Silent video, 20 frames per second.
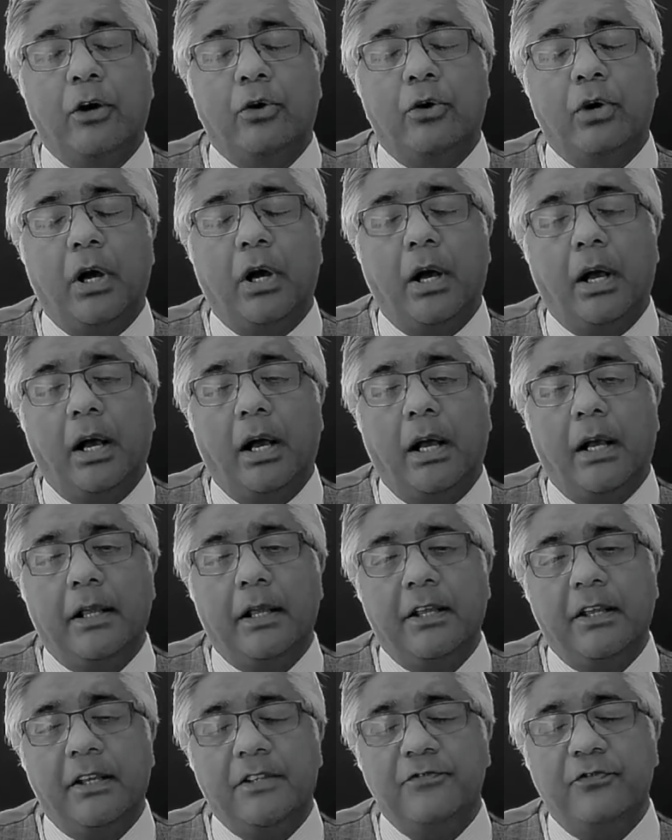Now,
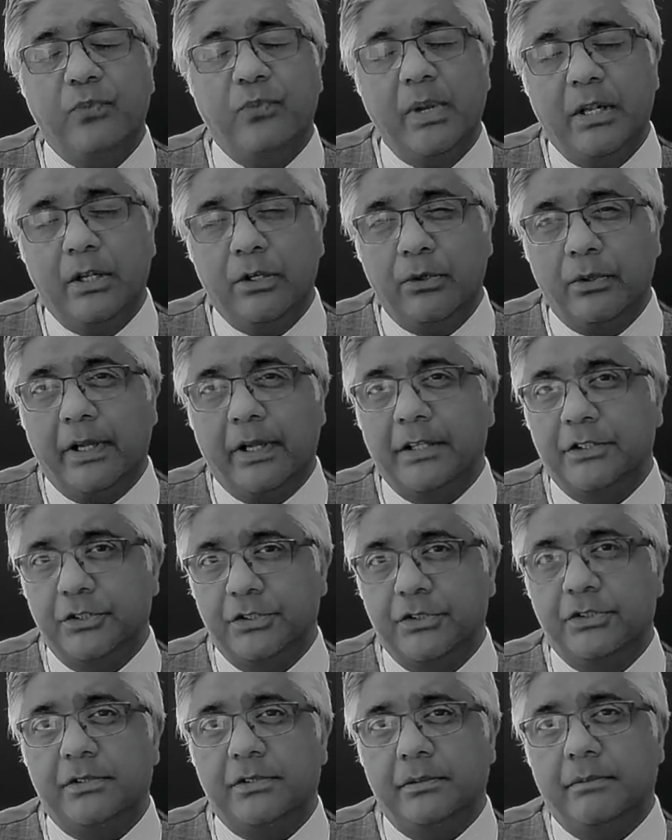if we look at
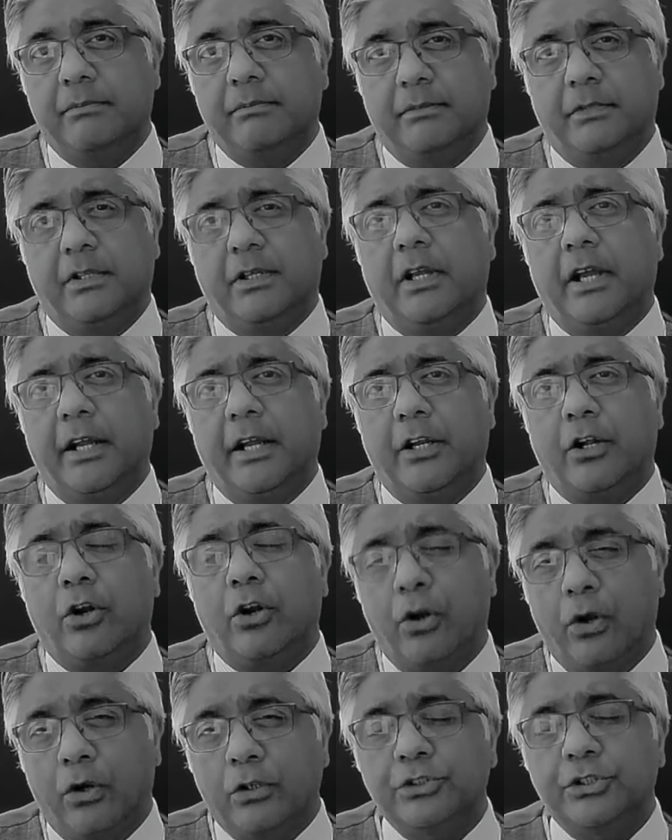just the
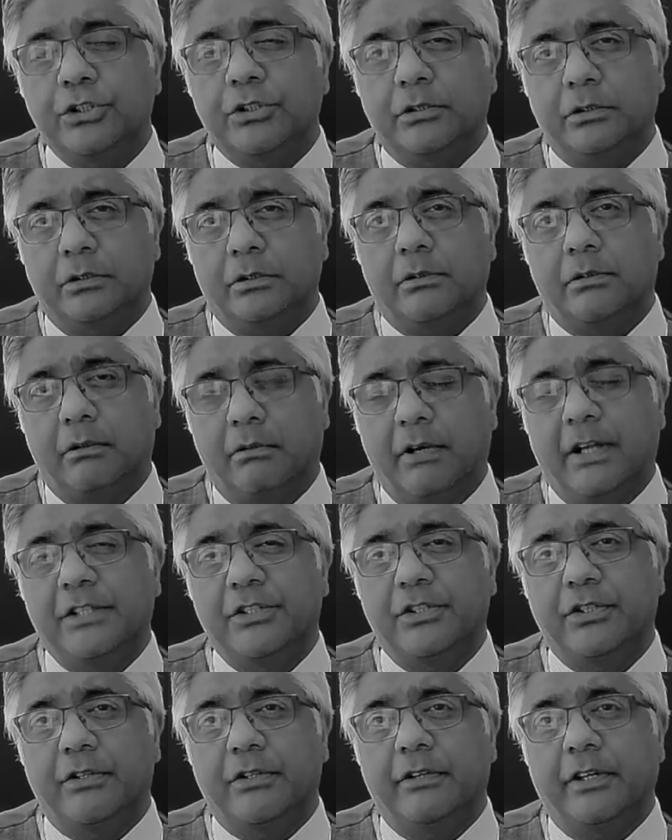gynecological
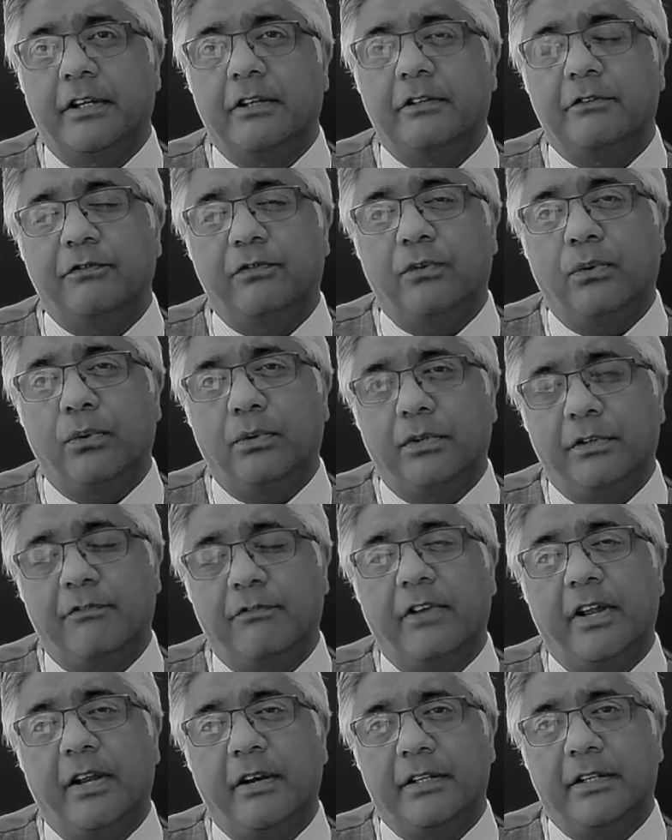criteria for
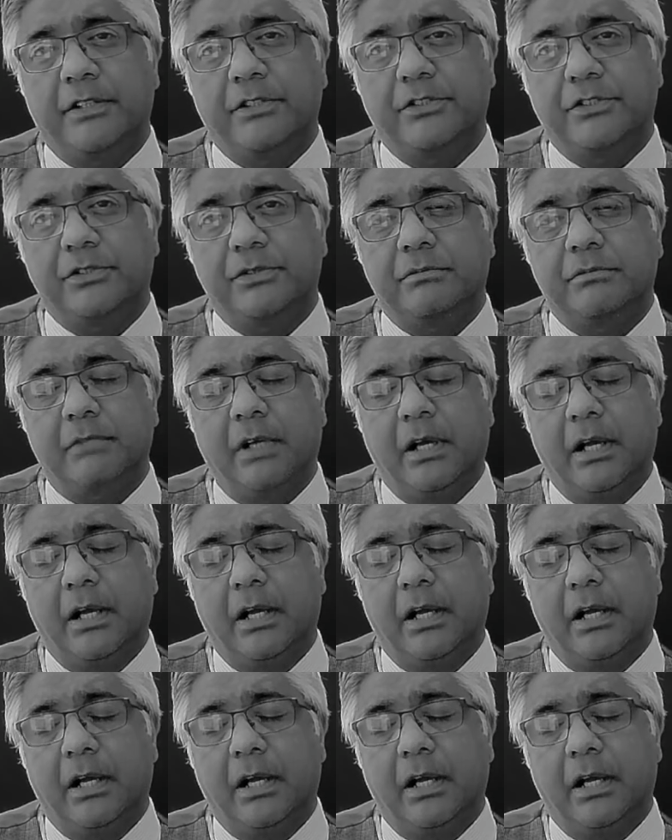the various